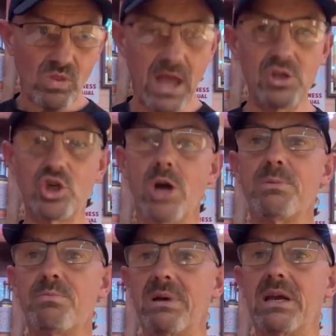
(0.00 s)
and
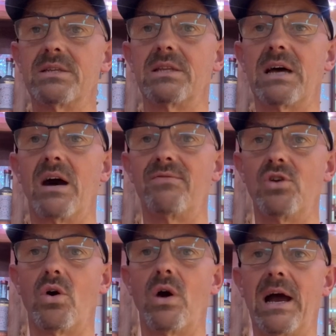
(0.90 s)
German beers, and that I've
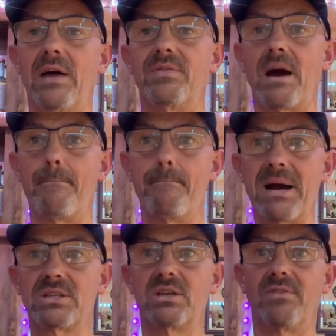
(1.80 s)
not had that
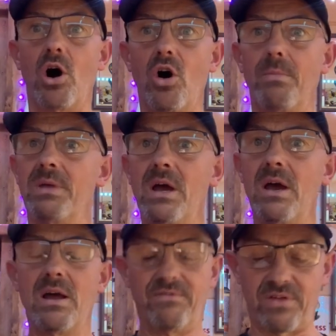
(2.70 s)
massive hop
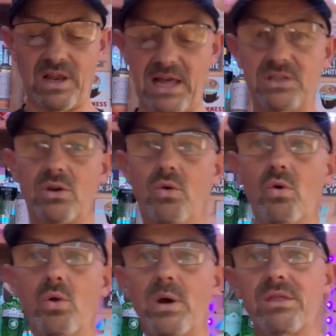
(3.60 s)
for the last
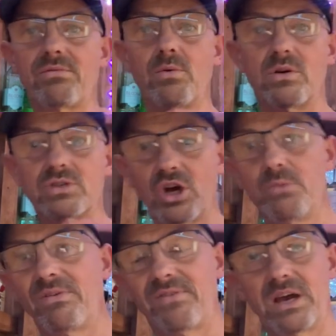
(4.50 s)
all the way through
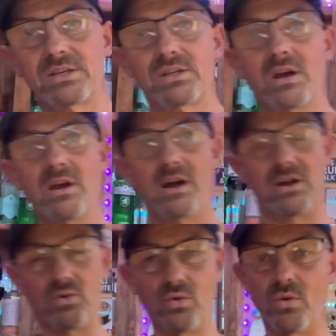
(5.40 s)
Oktoberfest
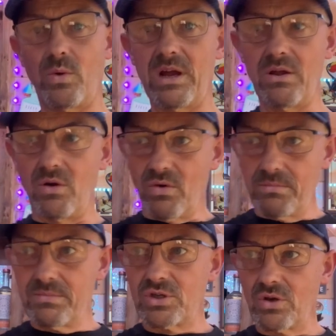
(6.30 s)
and all the way
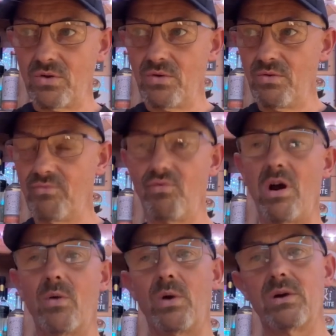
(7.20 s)
up to
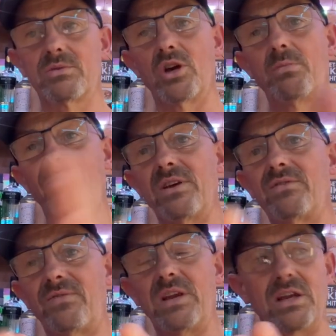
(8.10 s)
right when Oktoberfest
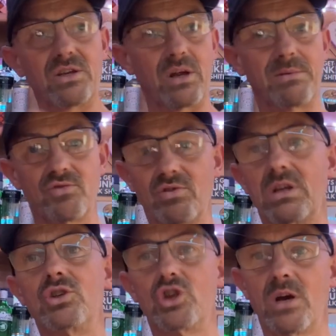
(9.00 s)
finished. I've been
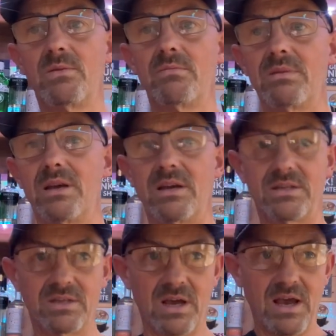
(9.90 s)
drinking German
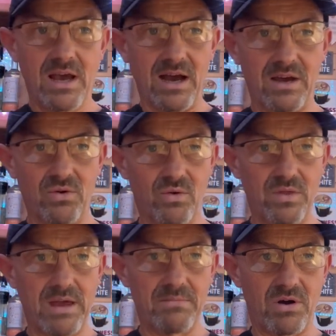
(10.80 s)
beers. And all
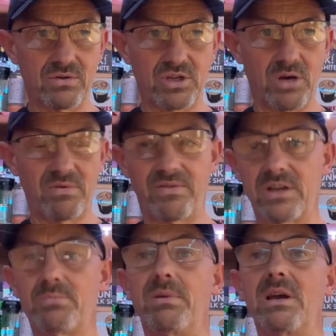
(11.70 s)
them
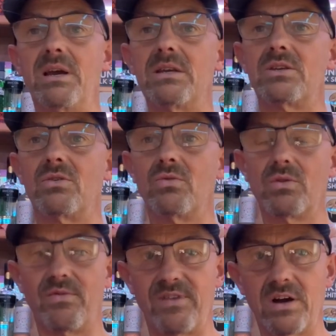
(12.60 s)
Oktoberfest beers and all
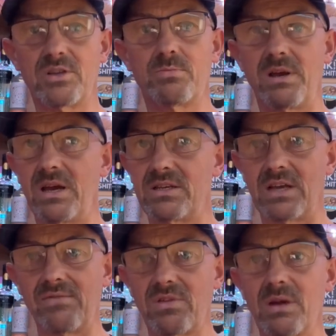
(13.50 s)
the Weiss beers and
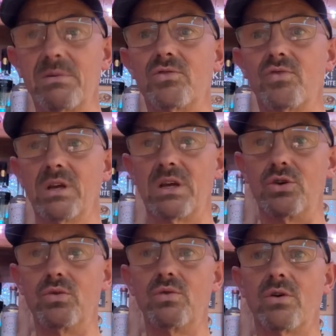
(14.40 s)
everything I've been drinking
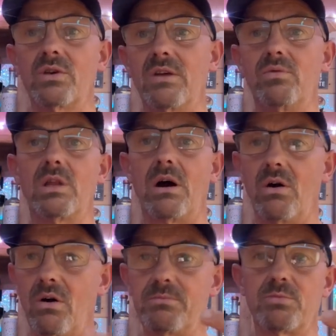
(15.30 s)
do not give you that
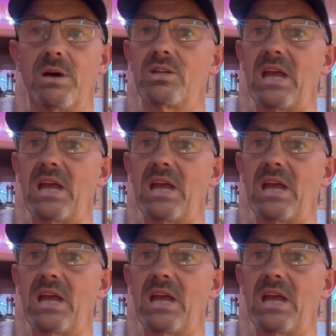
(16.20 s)
hop smash